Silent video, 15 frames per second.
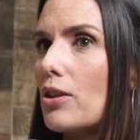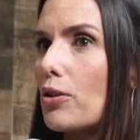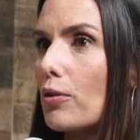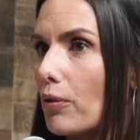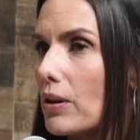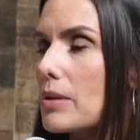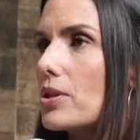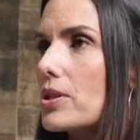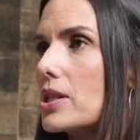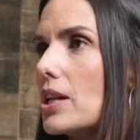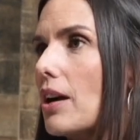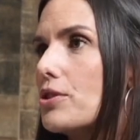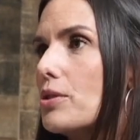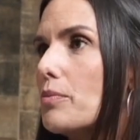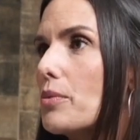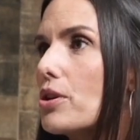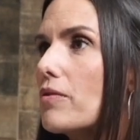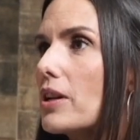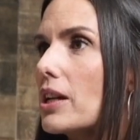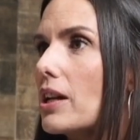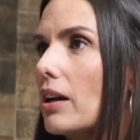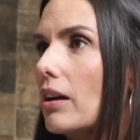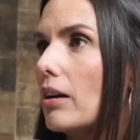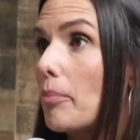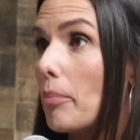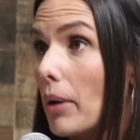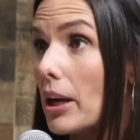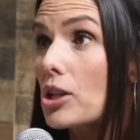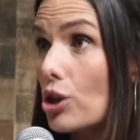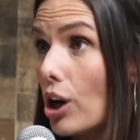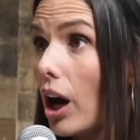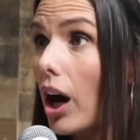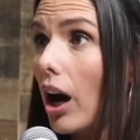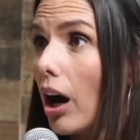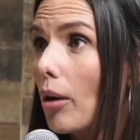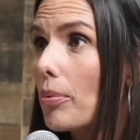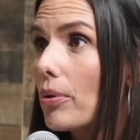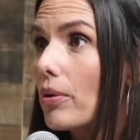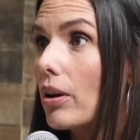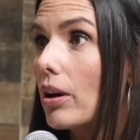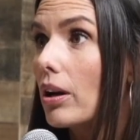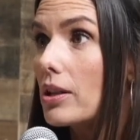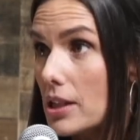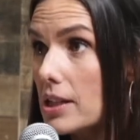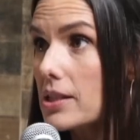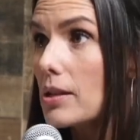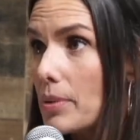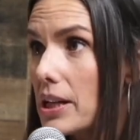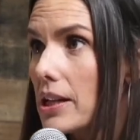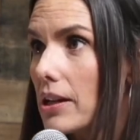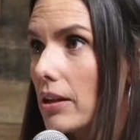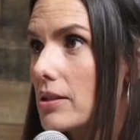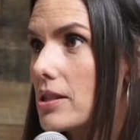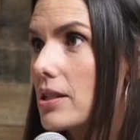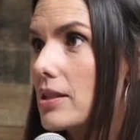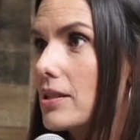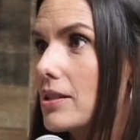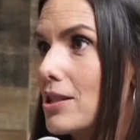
3 months after moving here, my job disappeared.